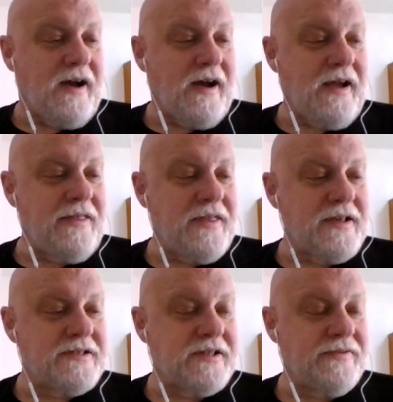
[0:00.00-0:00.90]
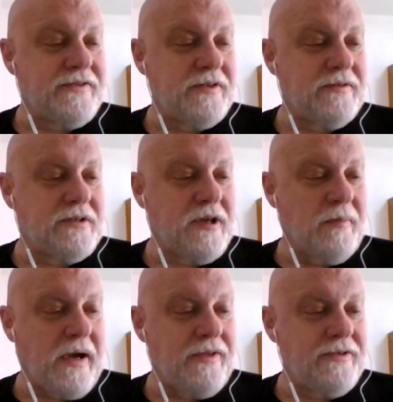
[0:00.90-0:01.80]
I think it's tough to
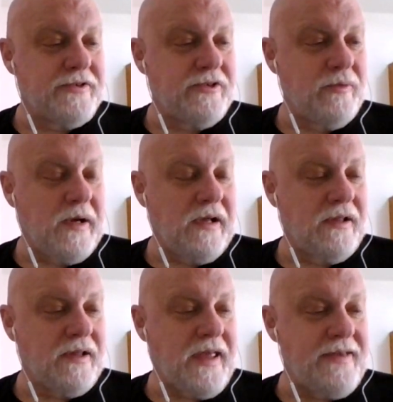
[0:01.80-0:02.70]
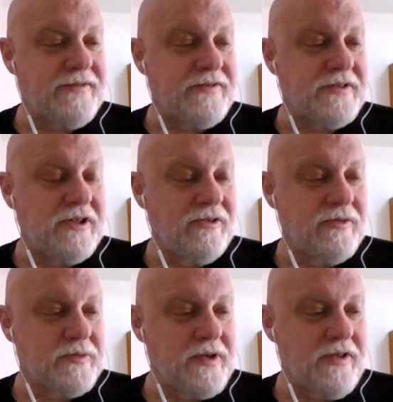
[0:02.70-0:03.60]
combine those two well, and Caves of Steel
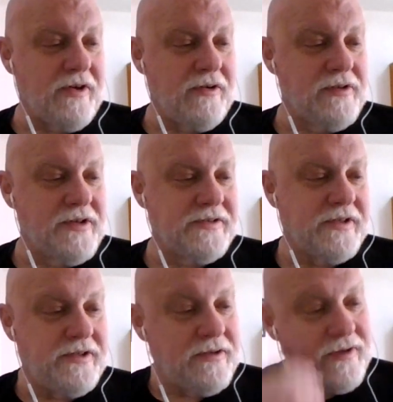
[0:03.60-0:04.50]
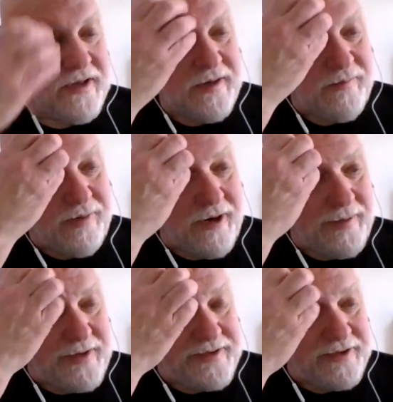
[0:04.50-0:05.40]
was one of the earliest to do it and
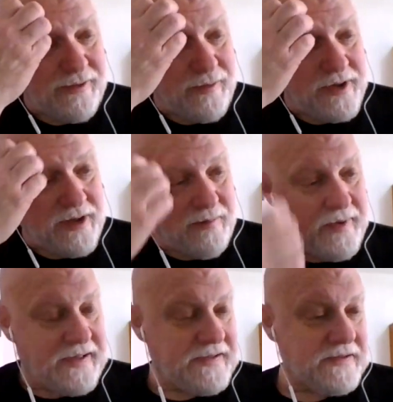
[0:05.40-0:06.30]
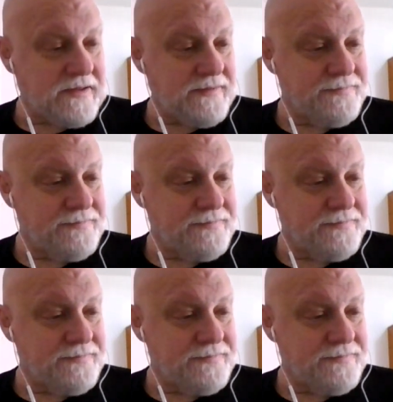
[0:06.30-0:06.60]
probably still one of the best.